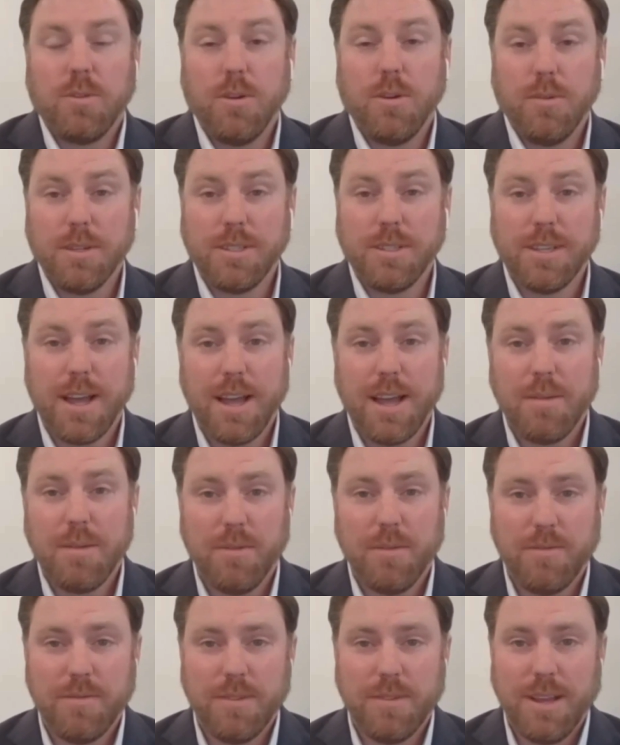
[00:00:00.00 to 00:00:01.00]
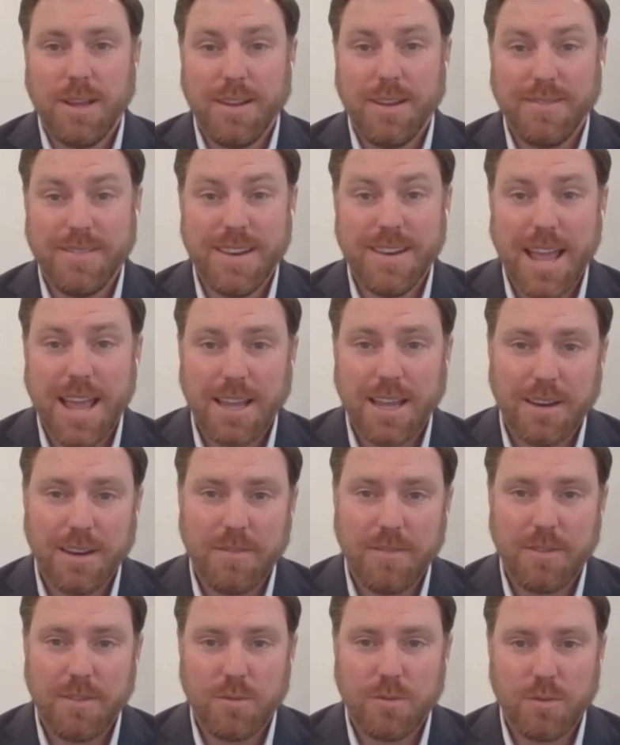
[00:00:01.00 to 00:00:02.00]
a time of
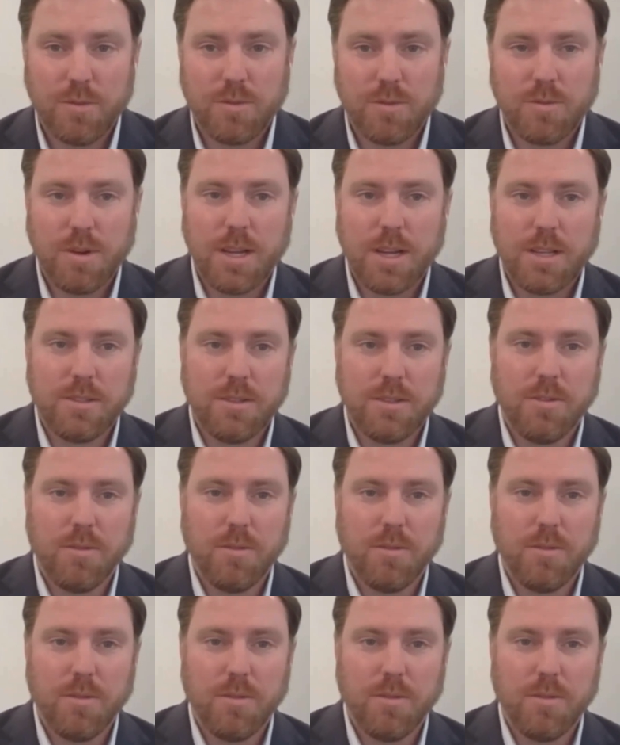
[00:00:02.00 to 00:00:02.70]
negative interest rates.